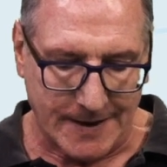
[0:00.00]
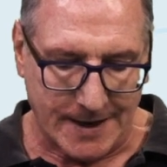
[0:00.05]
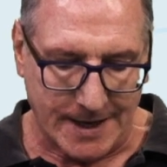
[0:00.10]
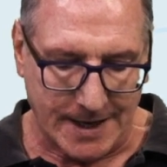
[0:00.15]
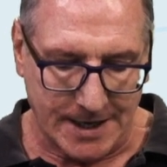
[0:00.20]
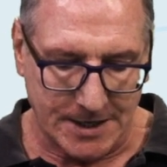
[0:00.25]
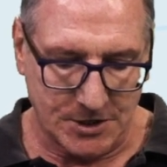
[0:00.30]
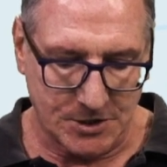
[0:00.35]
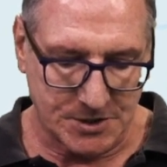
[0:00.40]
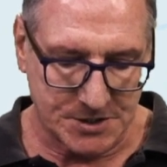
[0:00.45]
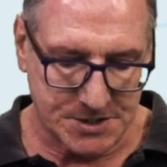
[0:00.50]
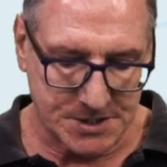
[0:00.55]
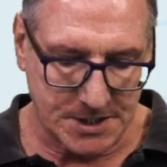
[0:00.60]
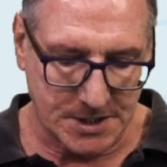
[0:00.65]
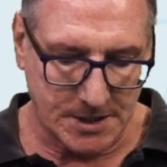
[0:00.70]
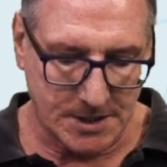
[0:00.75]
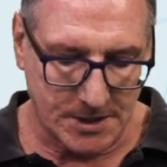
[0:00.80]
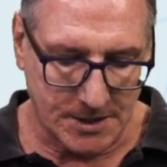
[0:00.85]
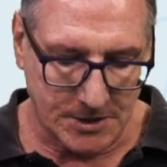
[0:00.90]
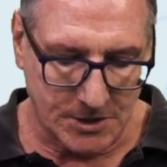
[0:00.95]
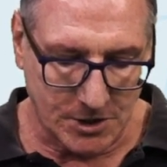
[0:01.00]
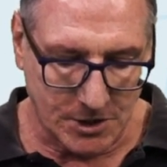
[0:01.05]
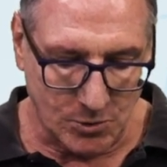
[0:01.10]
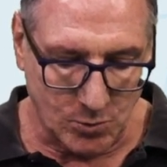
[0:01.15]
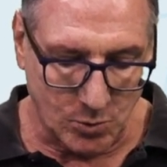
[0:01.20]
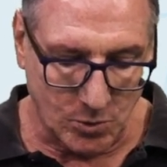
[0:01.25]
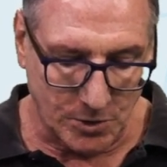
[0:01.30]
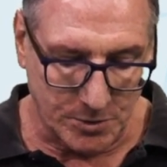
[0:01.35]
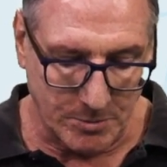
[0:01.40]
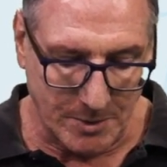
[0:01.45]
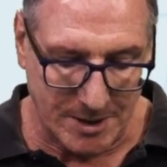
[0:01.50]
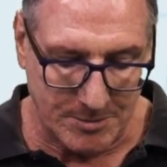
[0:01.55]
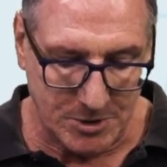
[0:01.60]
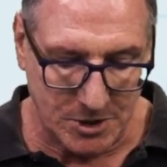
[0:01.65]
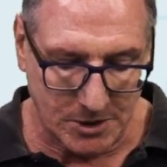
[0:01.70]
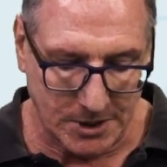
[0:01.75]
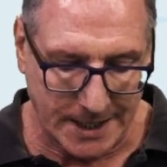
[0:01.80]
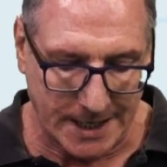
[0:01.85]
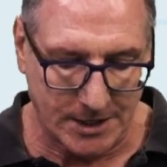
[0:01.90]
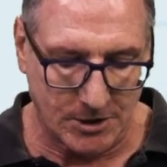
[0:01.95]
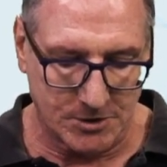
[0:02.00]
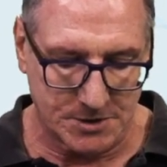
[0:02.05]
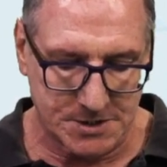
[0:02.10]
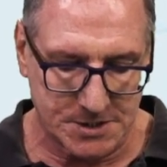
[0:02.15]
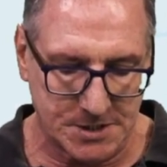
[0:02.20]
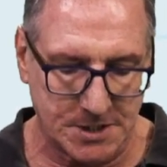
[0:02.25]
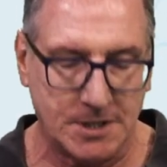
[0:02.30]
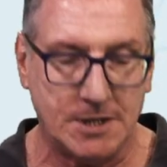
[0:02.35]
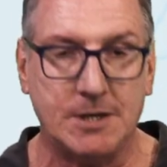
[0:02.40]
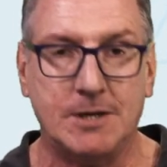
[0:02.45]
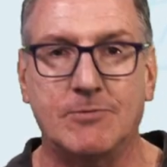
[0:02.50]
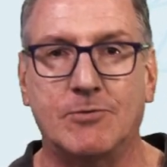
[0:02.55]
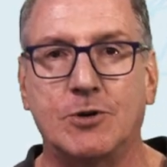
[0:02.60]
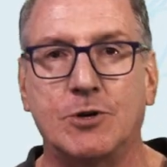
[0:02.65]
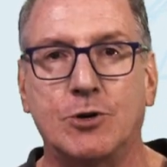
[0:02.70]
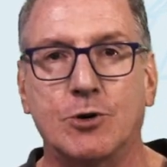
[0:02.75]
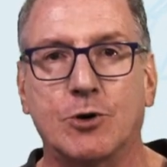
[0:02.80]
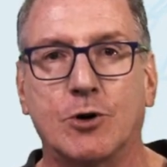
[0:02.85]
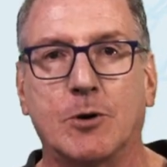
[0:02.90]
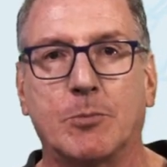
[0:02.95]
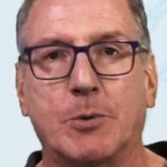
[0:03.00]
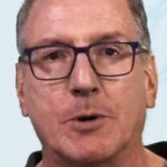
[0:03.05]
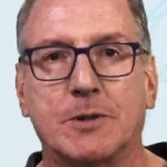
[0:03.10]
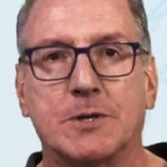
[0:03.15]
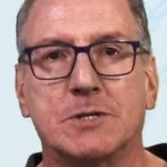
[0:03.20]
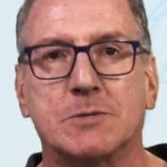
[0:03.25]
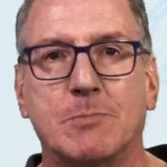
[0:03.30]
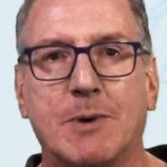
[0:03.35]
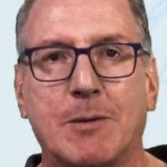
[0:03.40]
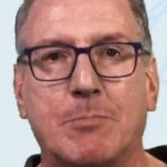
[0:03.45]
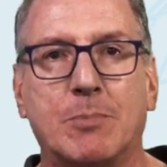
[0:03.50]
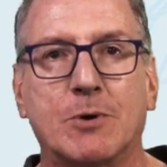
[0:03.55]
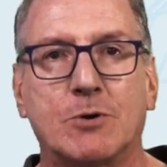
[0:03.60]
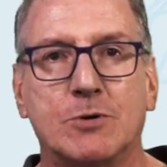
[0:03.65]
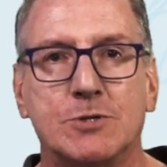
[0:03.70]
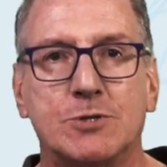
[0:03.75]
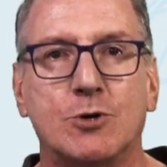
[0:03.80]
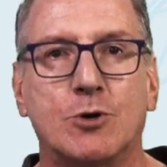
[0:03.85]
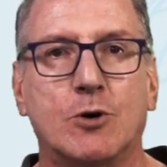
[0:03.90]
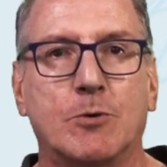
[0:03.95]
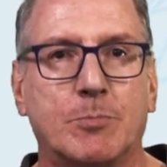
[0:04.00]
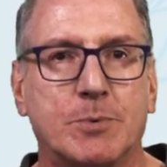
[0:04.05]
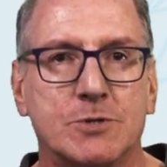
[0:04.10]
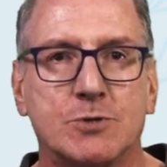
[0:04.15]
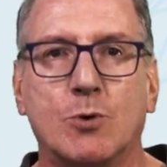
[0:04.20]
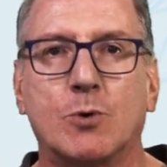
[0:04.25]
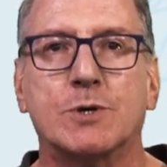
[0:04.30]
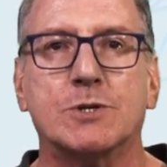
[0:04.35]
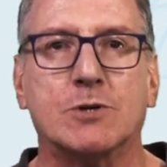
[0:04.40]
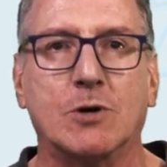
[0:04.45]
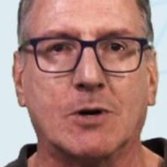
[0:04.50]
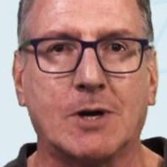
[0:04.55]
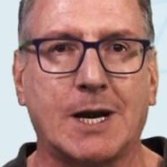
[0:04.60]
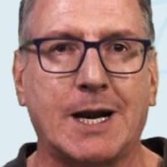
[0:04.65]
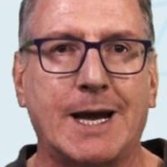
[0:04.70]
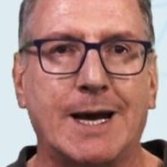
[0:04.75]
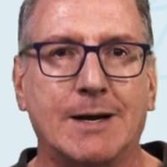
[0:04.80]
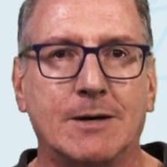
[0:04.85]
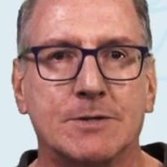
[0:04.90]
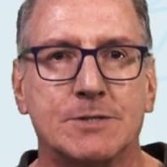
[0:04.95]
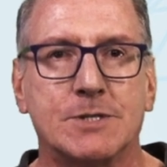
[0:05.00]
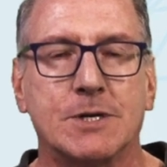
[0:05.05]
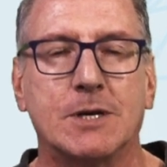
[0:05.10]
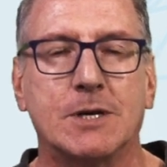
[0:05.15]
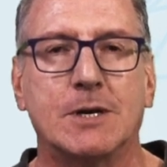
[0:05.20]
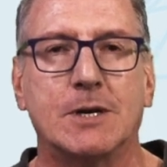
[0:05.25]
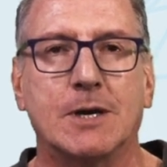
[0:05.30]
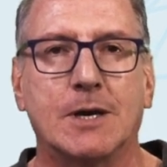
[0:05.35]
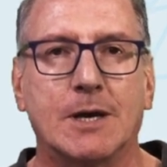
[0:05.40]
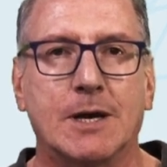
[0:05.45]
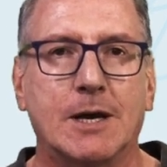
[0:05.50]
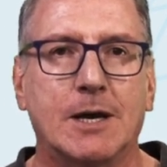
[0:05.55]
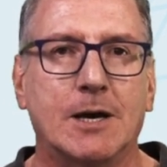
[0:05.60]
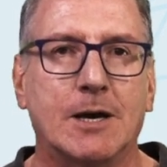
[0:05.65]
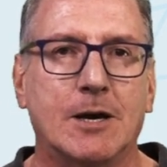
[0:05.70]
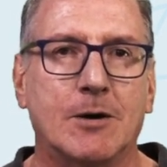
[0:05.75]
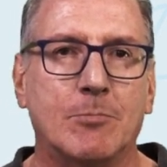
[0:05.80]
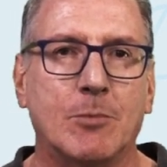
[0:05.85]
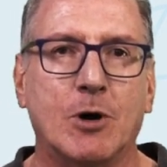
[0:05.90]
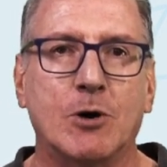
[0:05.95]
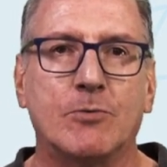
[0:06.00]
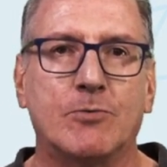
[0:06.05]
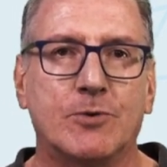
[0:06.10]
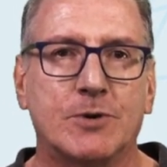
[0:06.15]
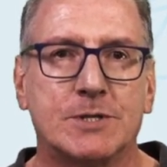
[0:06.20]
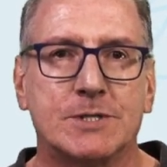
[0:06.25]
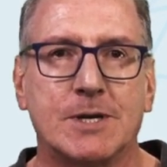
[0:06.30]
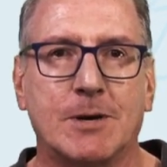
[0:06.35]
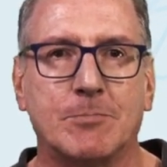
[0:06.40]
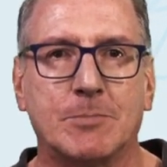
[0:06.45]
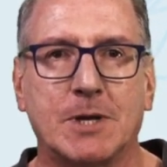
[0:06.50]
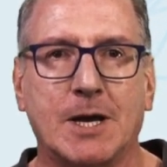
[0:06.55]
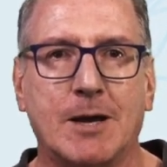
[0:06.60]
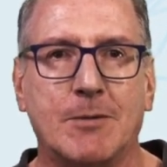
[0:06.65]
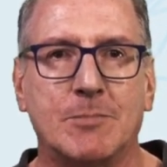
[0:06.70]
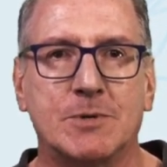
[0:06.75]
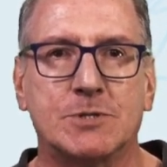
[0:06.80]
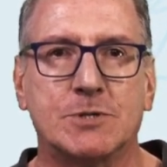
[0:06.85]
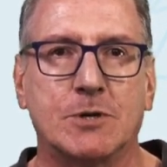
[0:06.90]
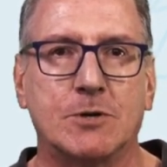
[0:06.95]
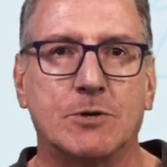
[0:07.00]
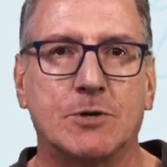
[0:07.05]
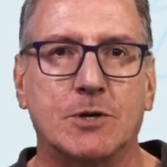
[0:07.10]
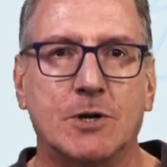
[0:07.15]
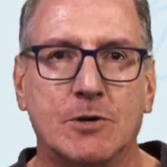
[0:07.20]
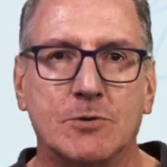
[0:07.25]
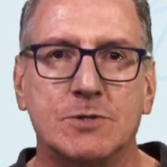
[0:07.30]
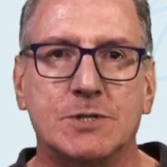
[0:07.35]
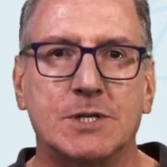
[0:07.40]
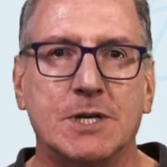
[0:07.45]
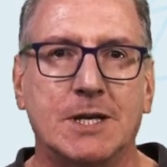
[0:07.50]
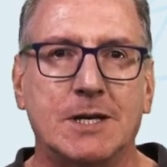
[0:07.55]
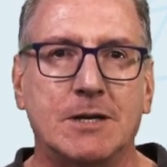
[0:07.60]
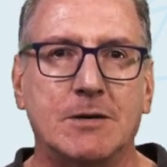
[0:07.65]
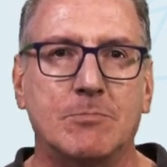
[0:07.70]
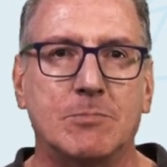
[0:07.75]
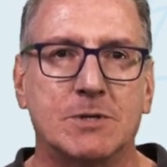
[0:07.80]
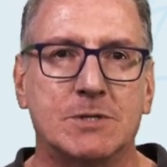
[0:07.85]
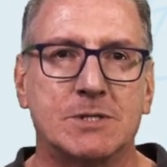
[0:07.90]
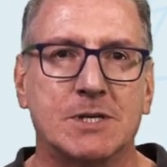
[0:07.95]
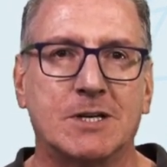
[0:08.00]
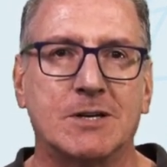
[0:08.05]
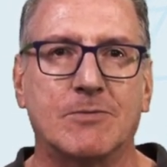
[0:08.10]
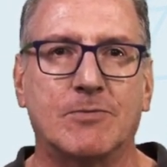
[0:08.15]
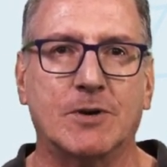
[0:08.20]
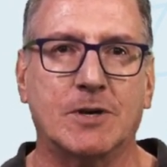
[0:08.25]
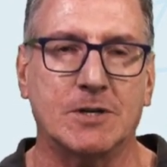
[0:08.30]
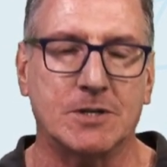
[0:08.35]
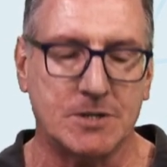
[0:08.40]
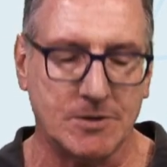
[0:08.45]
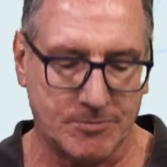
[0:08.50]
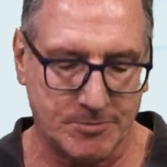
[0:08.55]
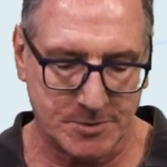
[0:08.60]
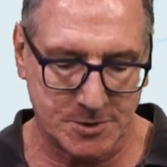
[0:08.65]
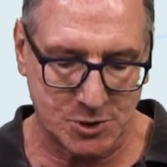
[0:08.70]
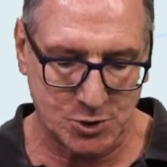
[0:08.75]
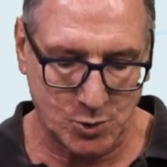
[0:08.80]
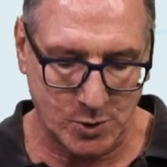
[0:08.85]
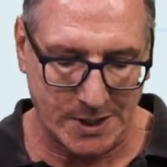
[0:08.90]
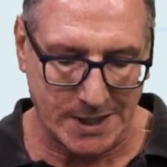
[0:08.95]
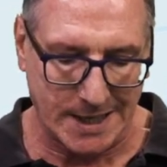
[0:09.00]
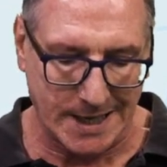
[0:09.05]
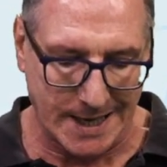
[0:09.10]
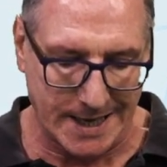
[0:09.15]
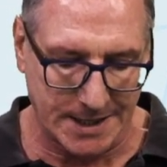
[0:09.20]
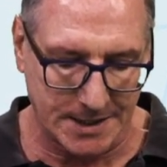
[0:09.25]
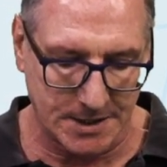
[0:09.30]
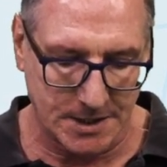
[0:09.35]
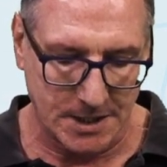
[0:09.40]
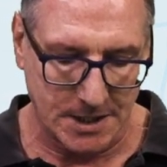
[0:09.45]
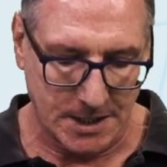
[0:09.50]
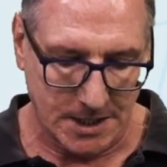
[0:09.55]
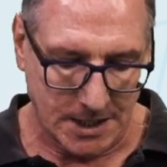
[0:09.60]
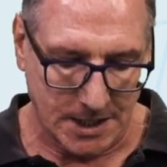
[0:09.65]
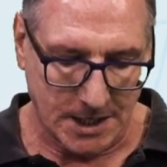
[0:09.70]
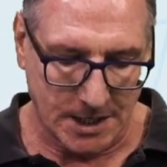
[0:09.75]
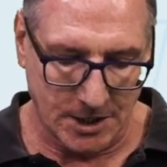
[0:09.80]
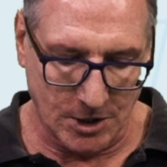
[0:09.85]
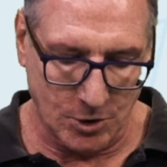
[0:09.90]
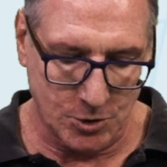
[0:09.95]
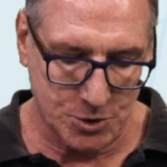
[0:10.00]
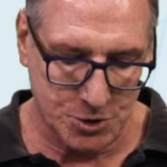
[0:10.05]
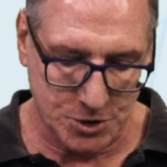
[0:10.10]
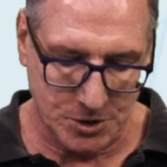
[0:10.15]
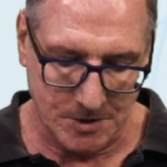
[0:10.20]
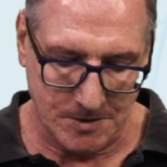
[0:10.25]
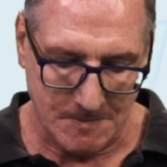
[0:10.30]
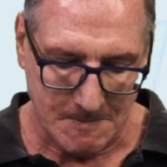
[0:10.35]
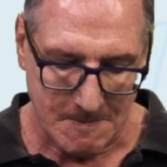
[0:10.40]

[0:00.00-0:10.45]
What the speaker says: And you can see, or maybe you cannot see even Europe on this map, because Europe has always got clouds over it sometime, and so you don't see any significant difference between land and ocean.